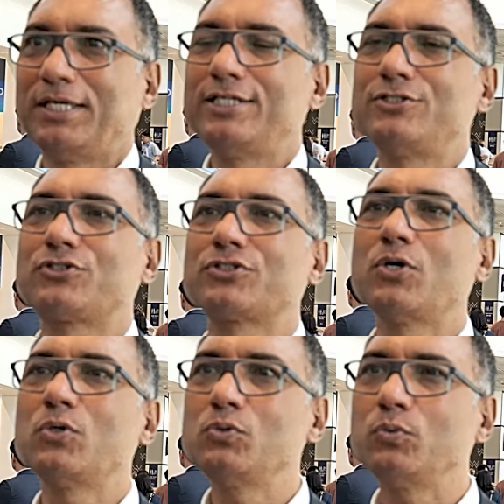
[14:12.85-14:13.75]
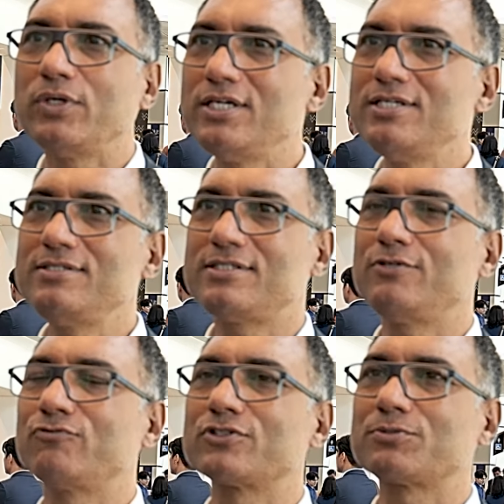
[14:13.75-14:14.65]
It is so
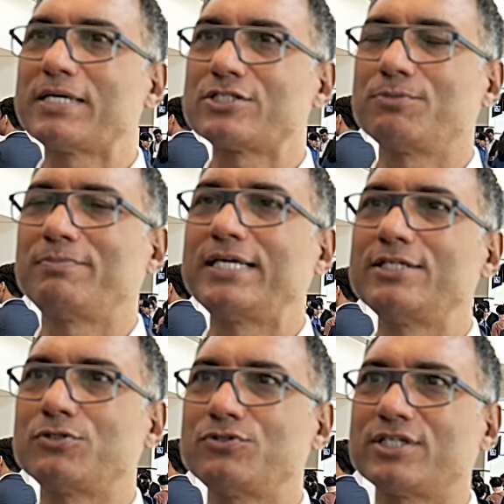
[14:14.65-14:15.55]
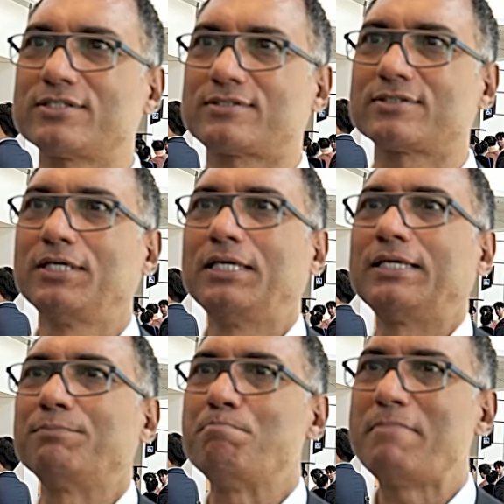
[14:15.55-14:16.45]
easy for SmartShip then to just
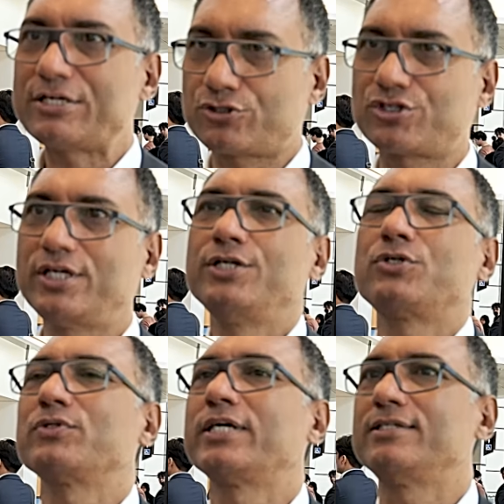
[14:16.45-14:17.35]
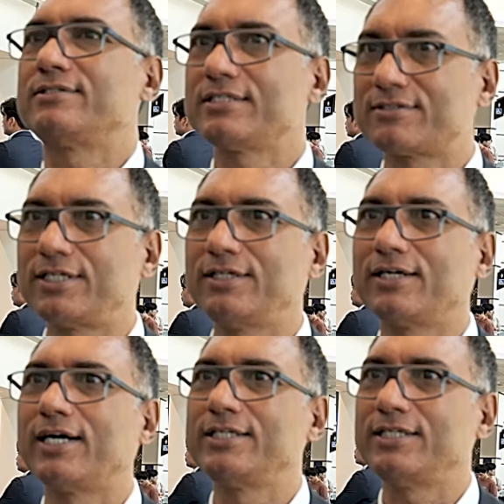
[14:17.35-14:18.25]
mesh into the
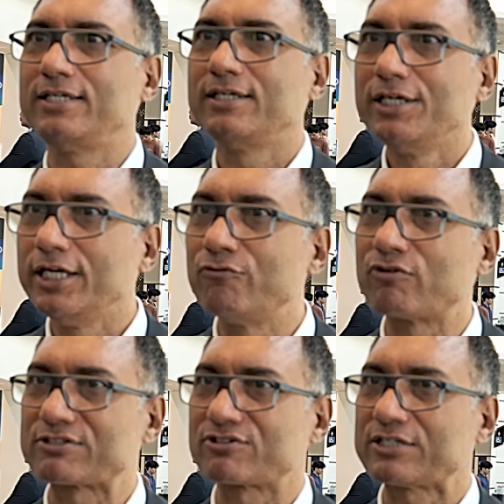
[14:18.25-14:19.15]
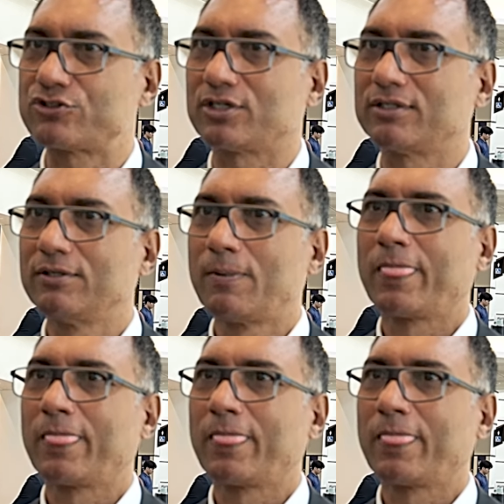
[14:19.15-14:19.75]
existing IT infrastructure